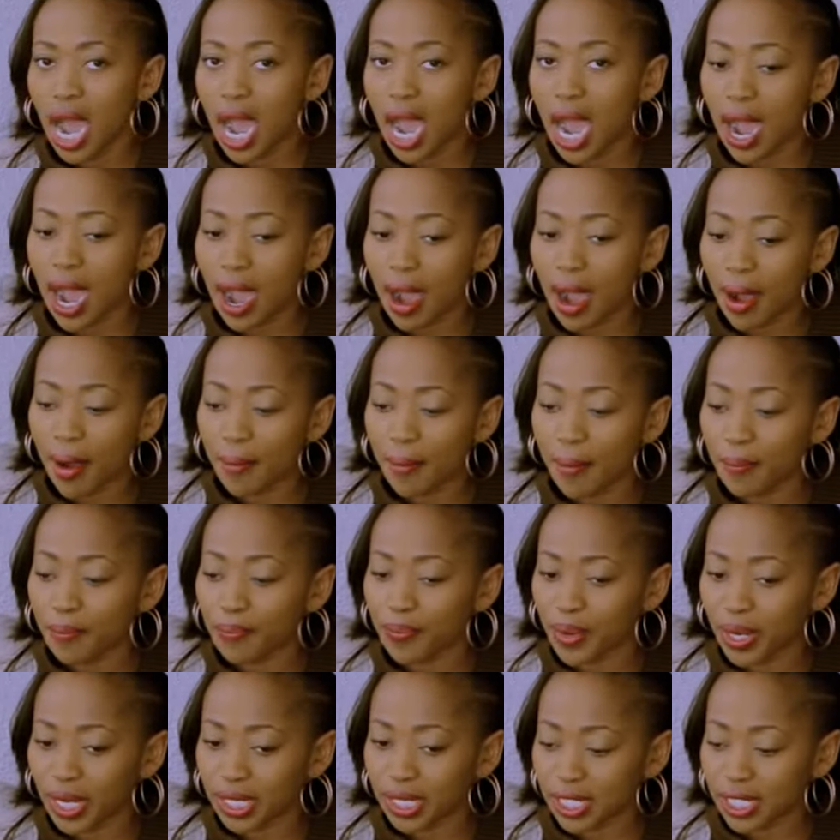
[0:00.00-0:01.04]
Um,
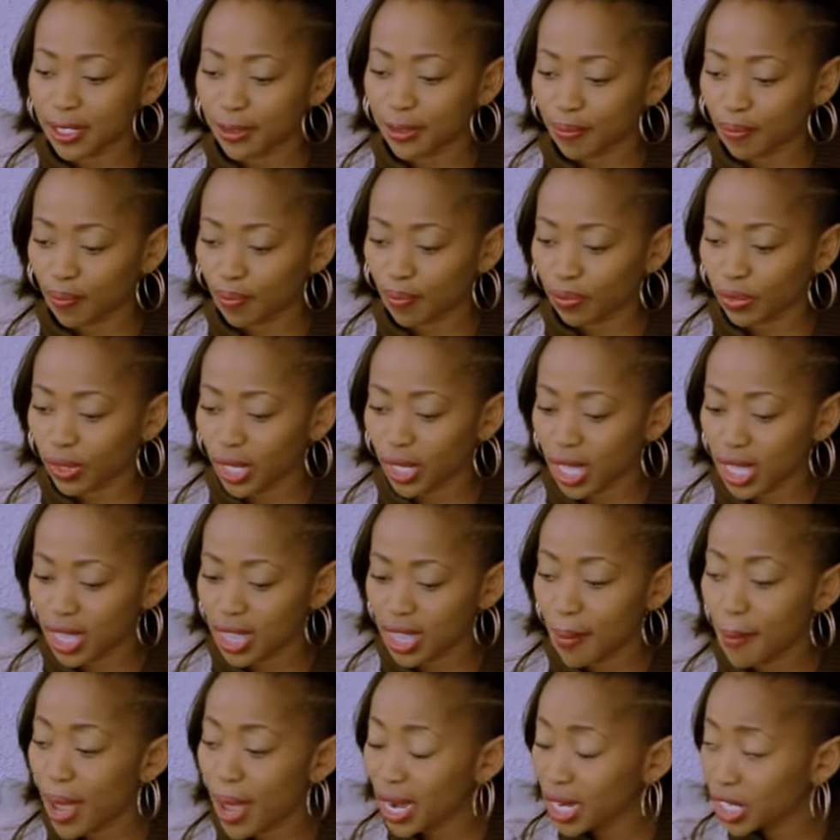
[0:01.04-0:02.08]
but the
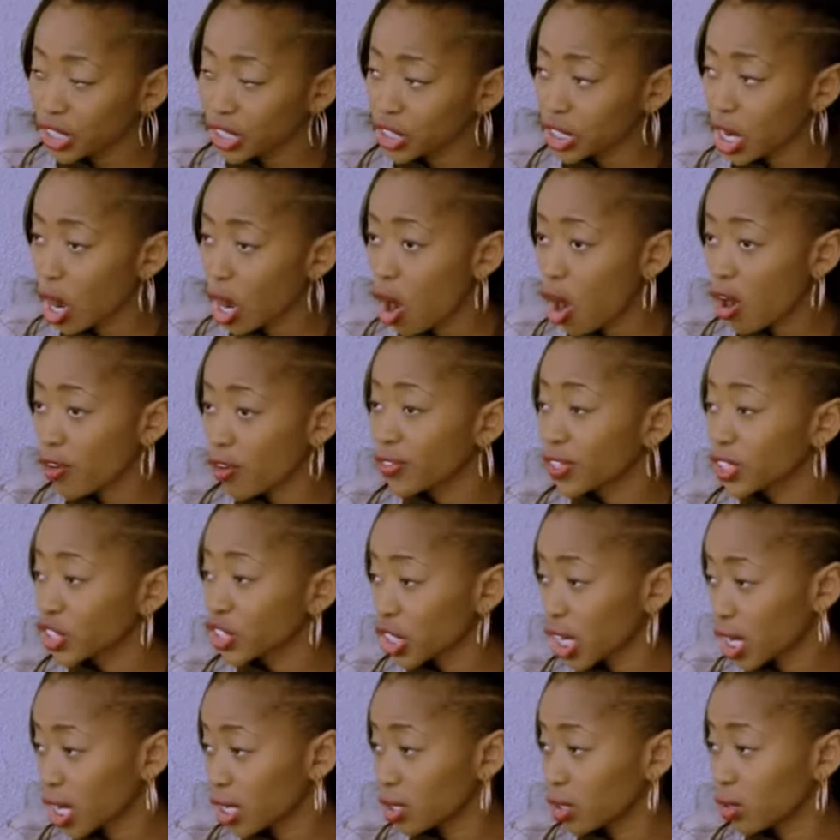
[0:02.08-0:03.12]
manager of the
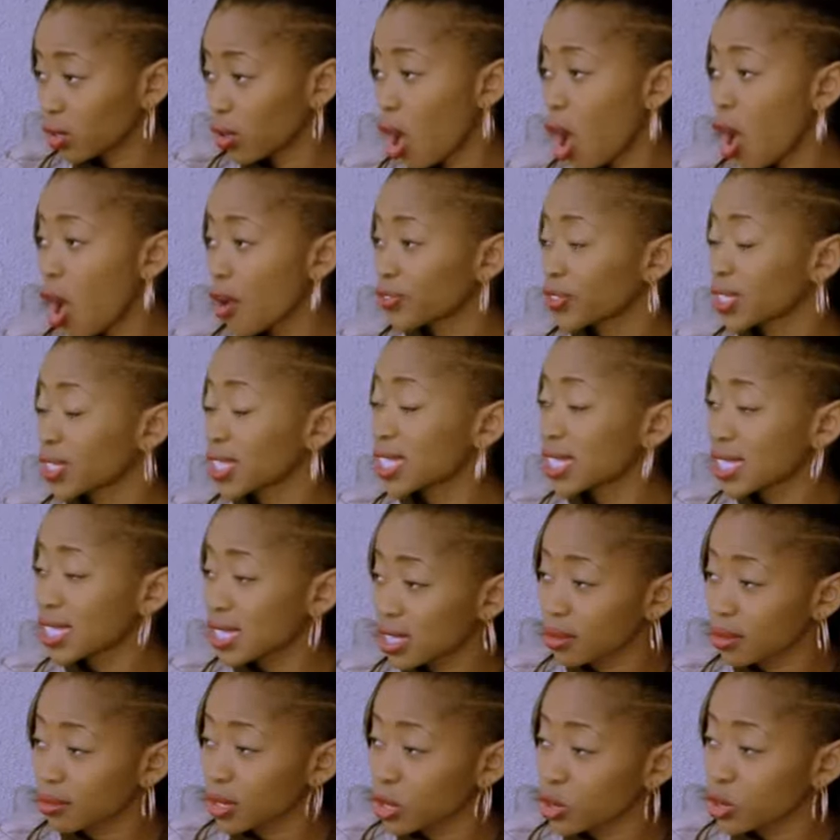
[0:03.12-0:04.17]
channel, after seeing
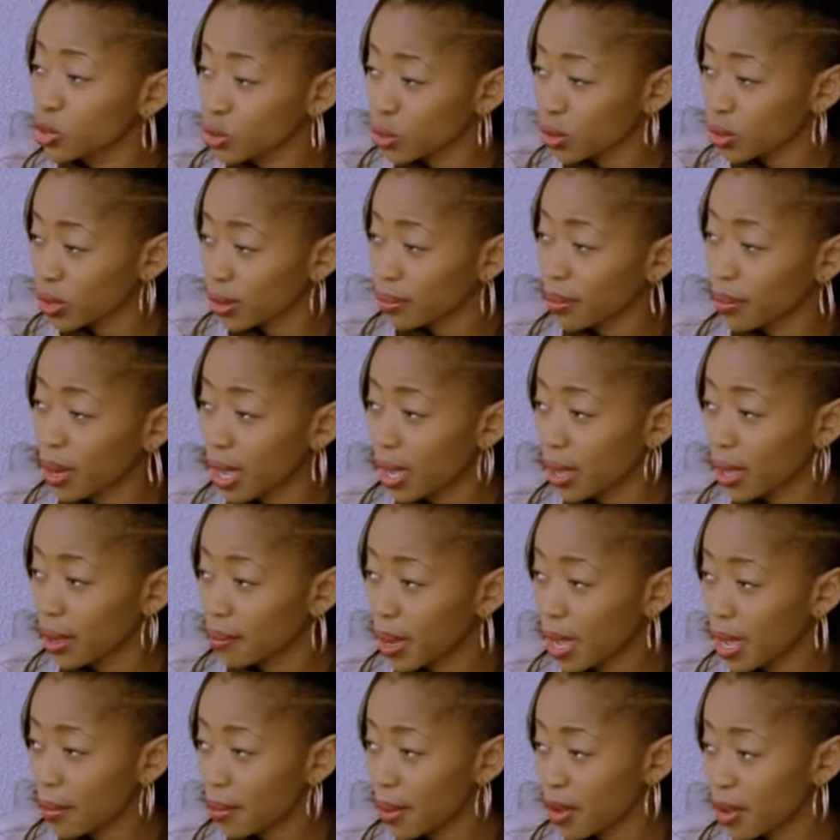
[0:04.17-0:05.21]
me doing my, my,
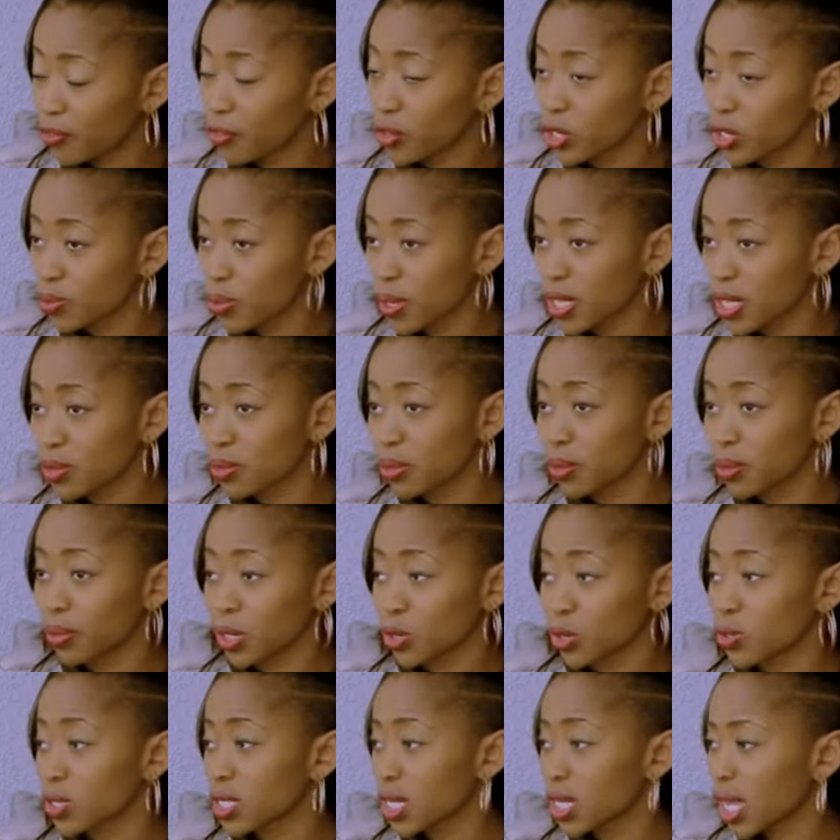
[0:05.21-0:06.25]
my first basement mix,
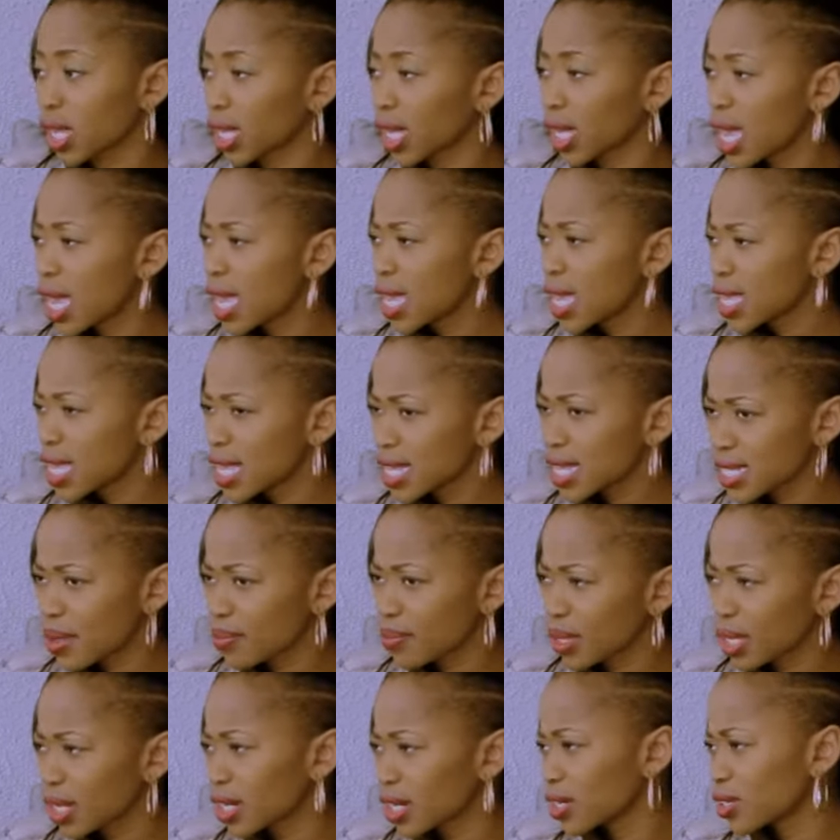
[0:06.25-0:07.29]
was like, here's
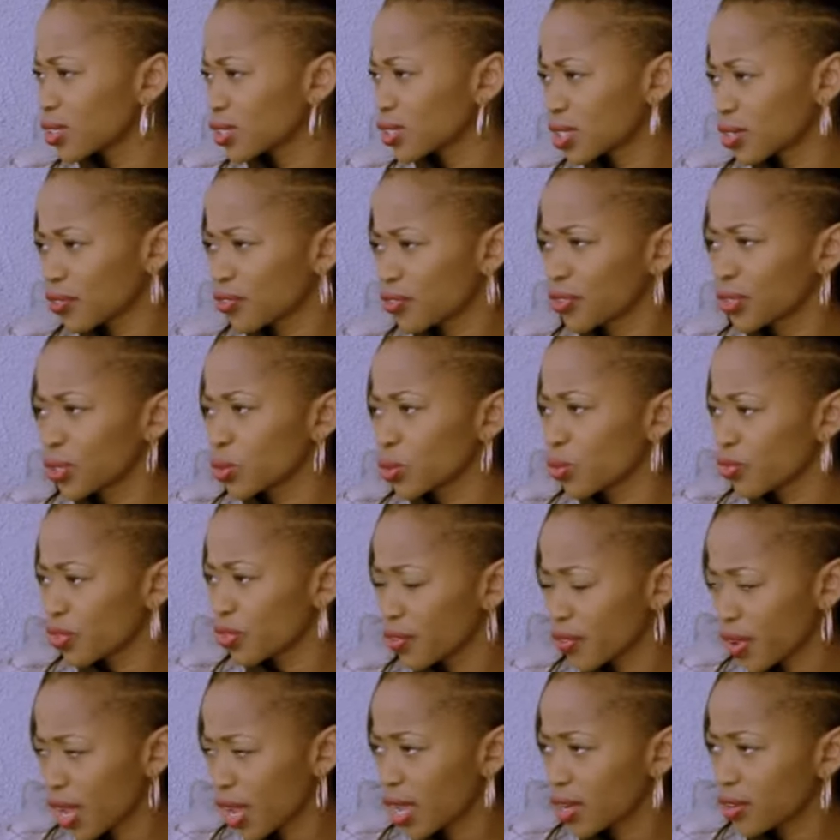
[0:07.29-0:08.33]
something a little different. We've never
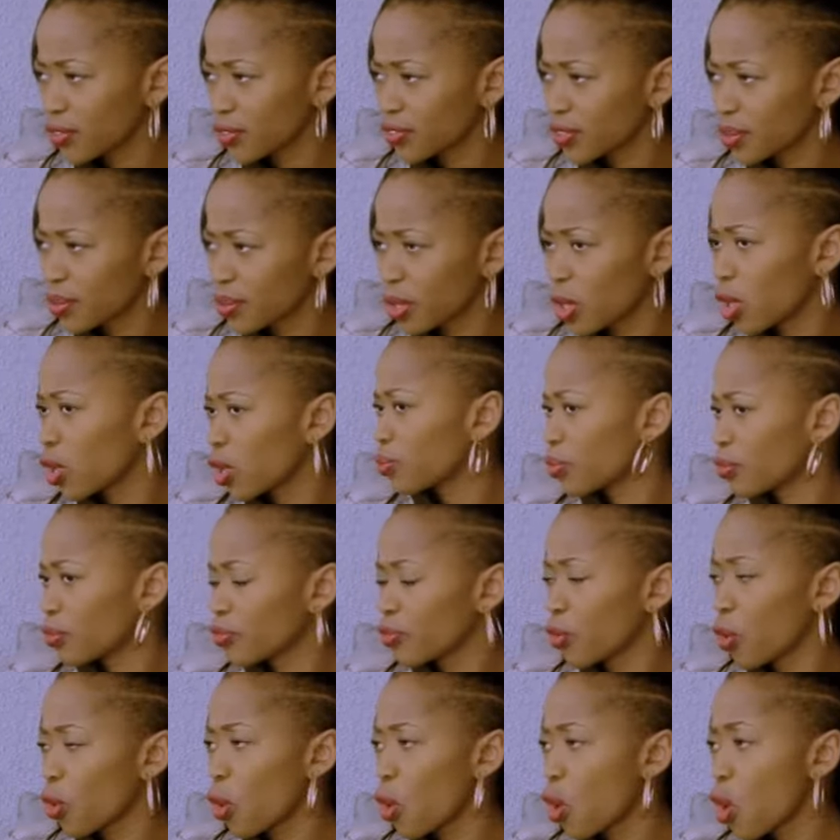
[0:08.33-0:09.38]
had a female on
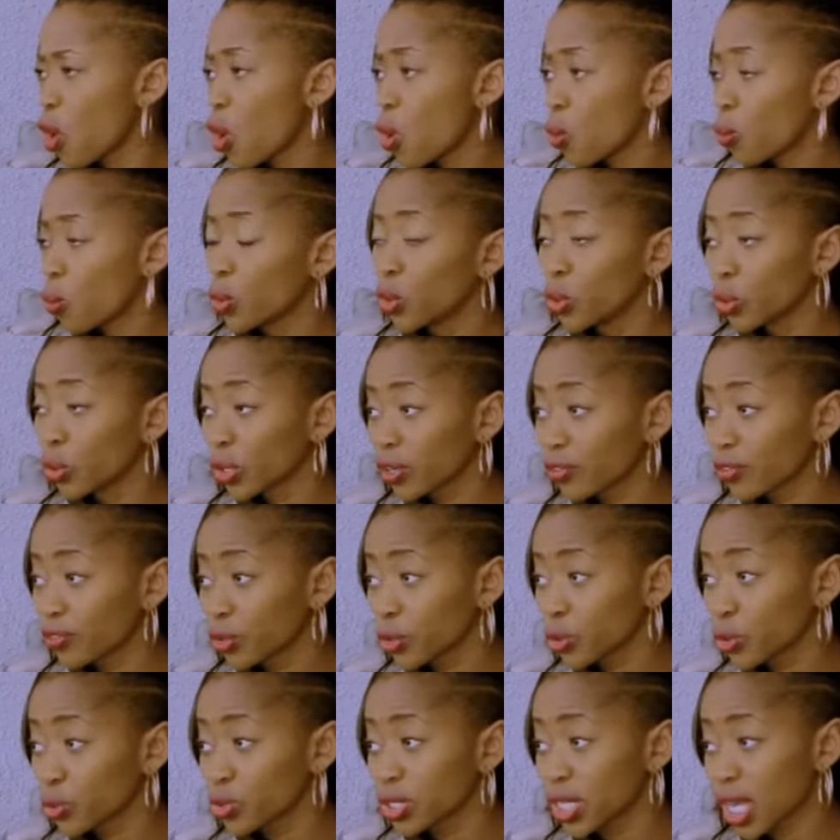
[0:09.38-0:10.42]
before. We're looking for
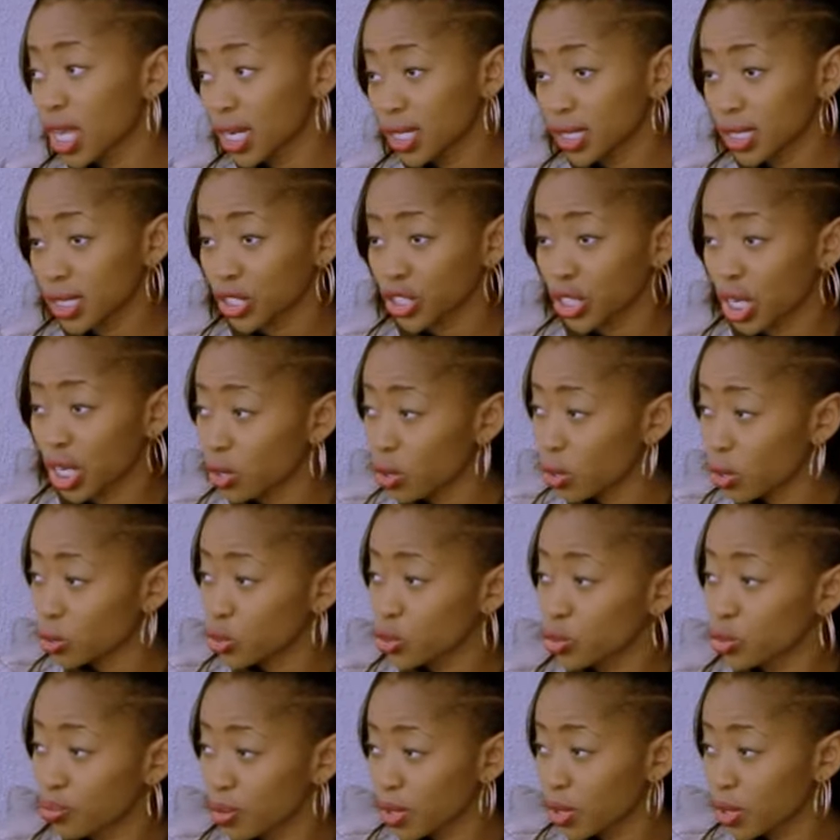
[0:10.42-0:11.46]
new talent to Channel O to
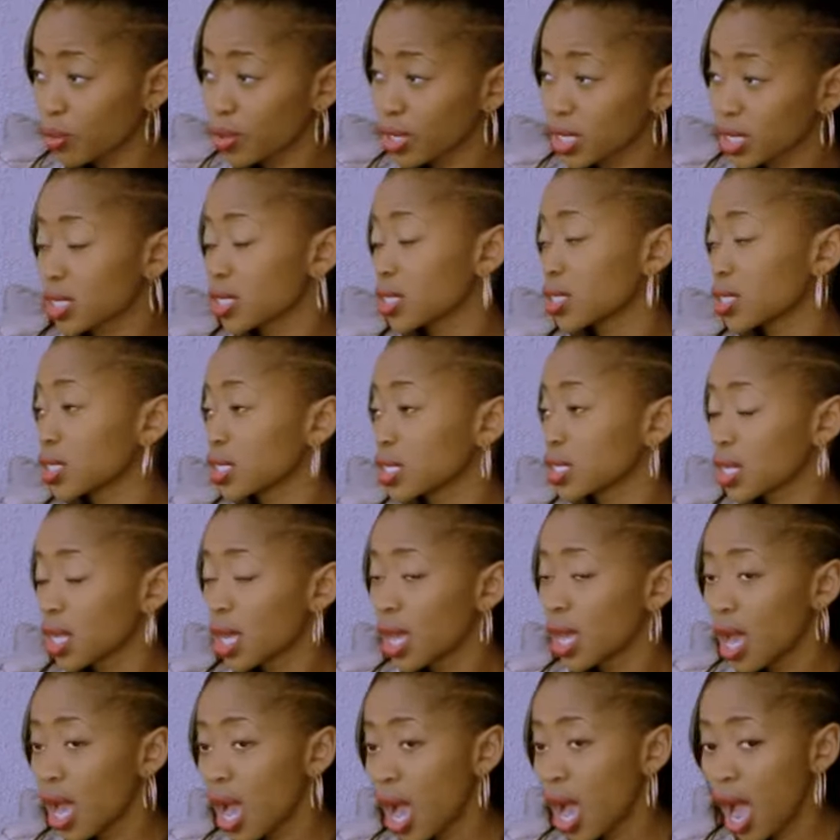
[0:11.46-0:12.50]
be residents.
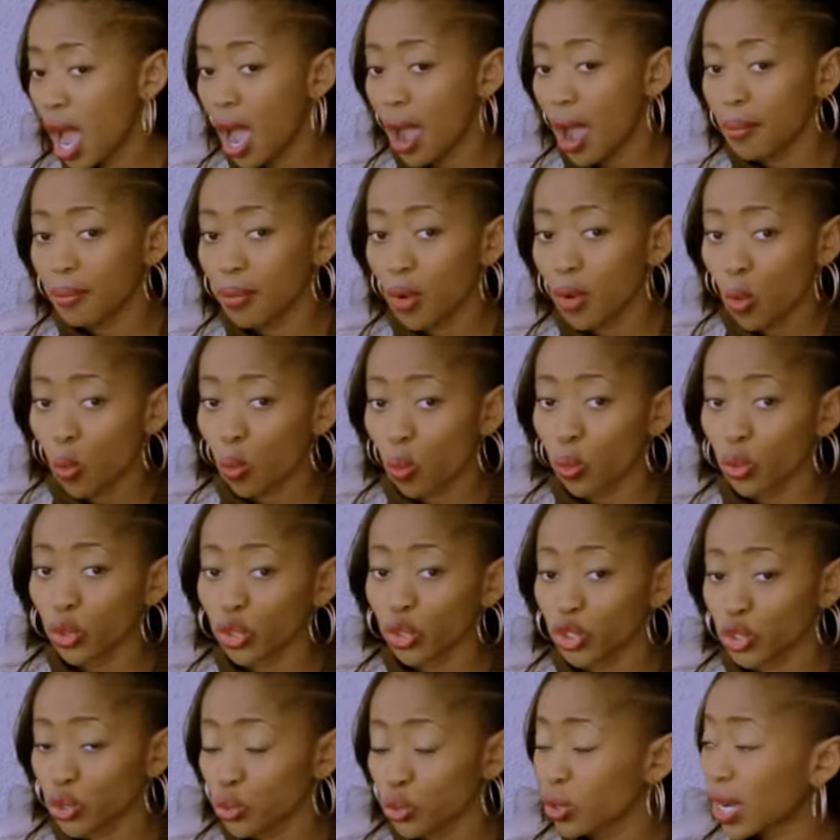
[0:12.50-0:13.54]
Um, would
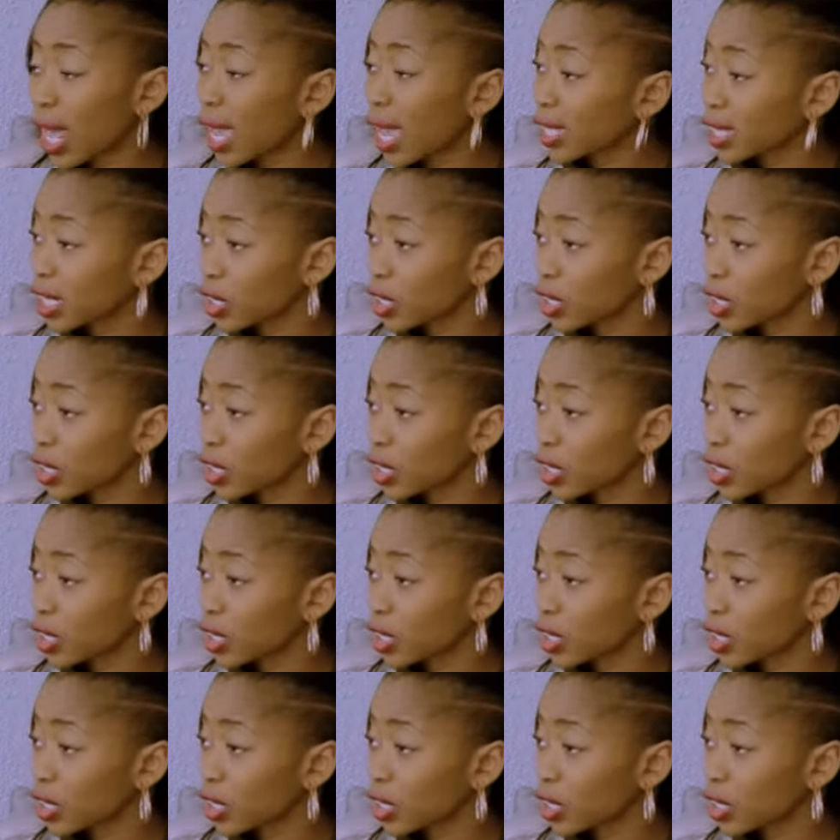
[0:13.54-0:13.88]
you like that